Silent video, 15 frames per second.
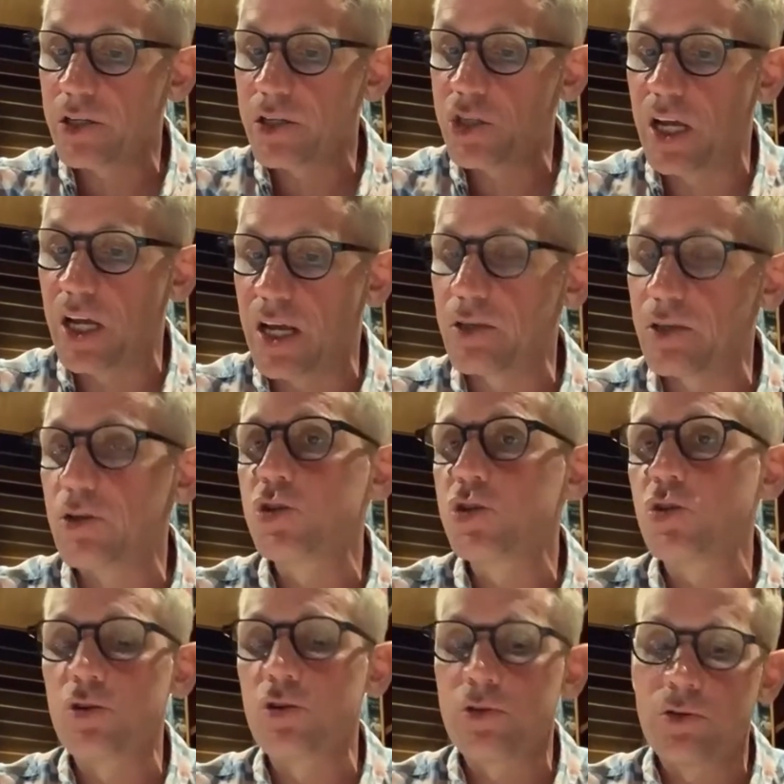Chianda
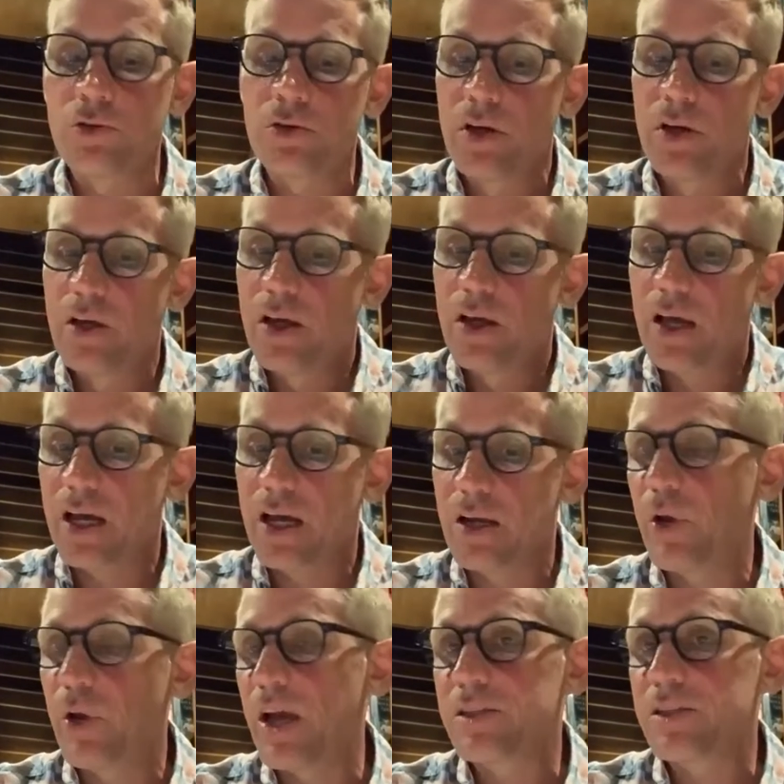Njogu, and
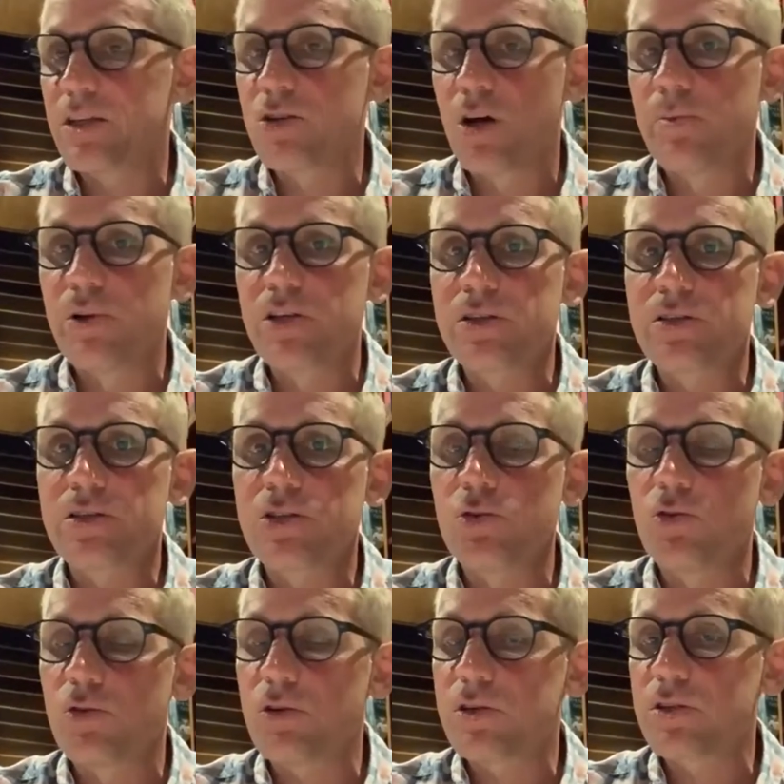Wiata Thomas
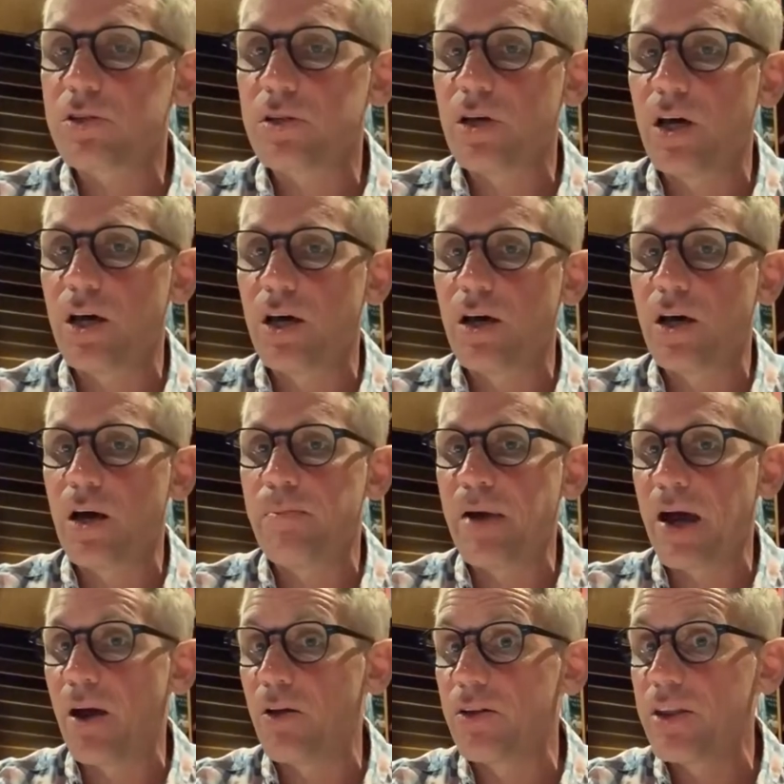talked
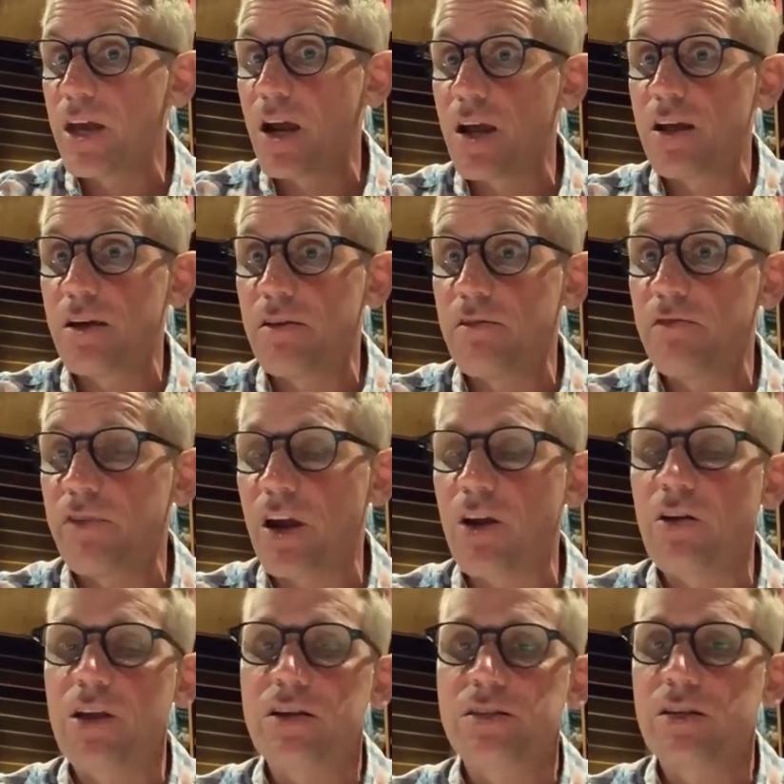about their
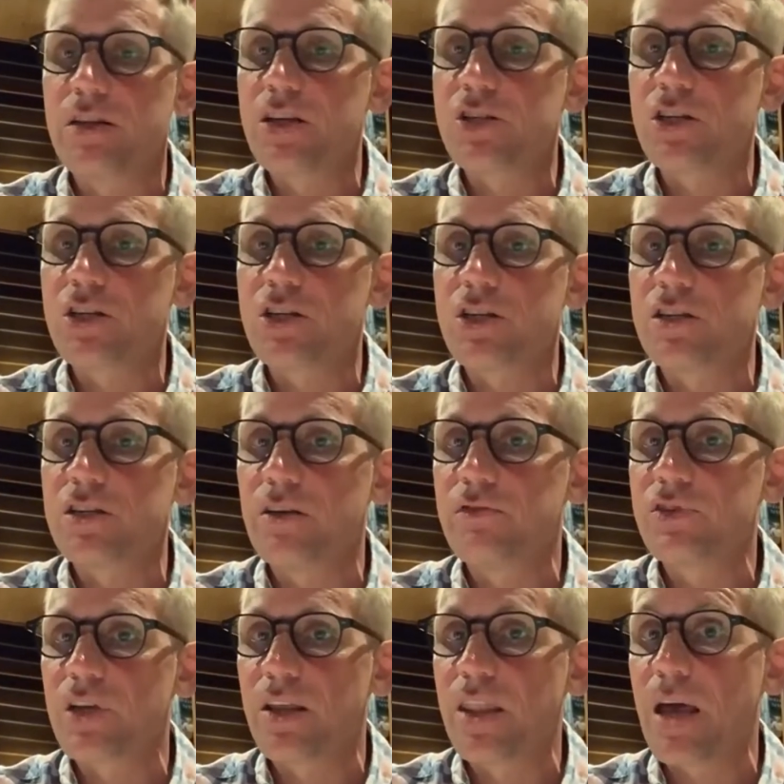various initiatives
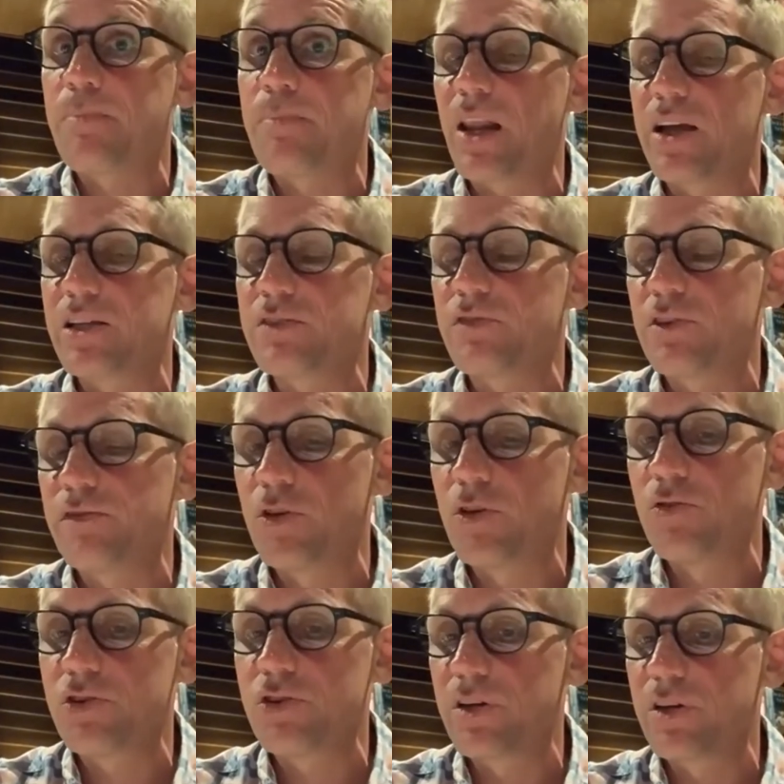and their plans for the
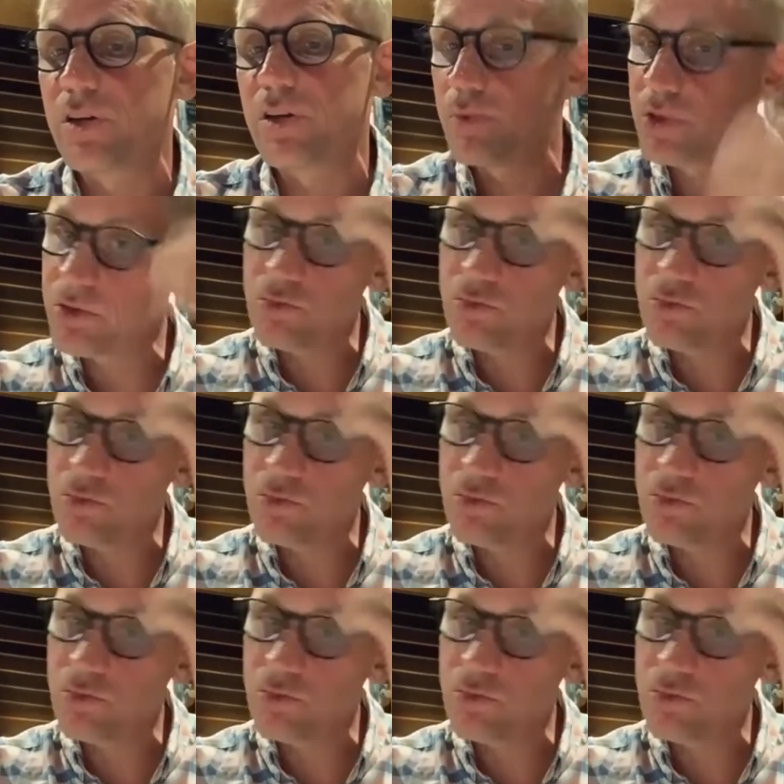future. And it was